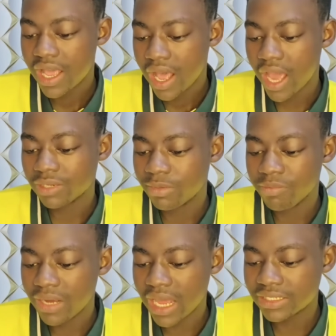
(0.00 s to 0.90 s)
had been
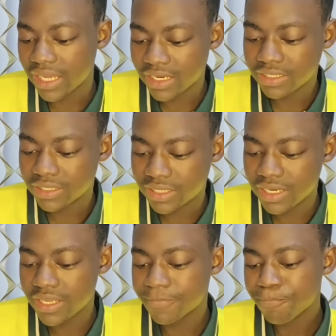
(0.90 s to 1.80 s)

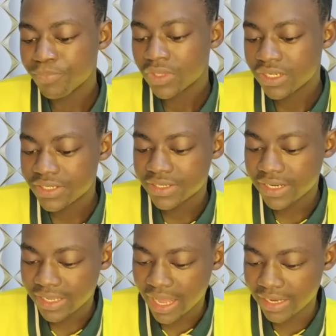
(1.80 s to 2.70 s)
blatantly
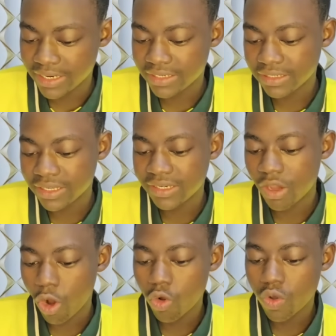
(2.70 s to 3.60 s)
disregarded in the
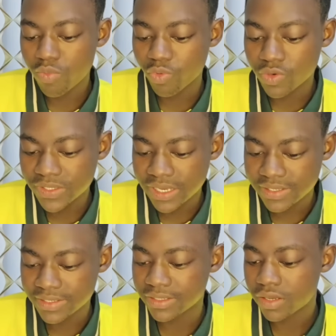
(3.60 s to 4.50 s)
ongoing
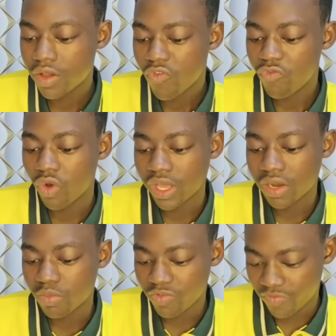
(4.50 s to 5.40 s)
processes for her
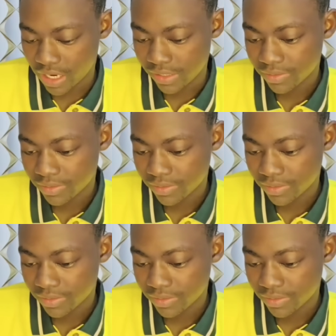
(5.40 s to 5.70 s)
removal.